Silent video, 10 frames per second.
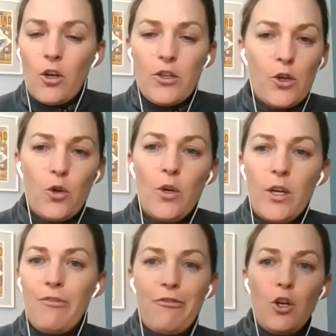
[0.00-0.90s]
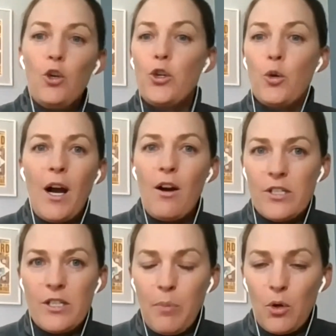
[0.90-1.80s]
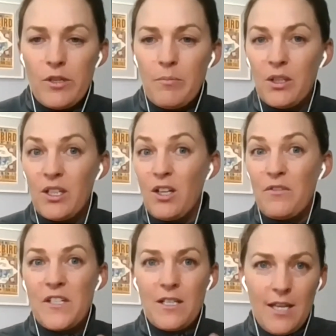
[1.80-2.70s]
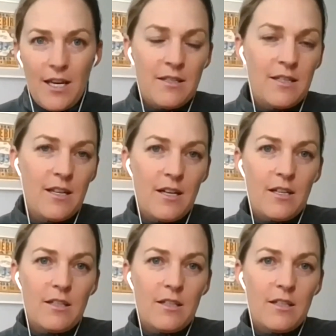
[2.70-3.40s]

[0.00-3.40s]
So if who you are is the possibility of success,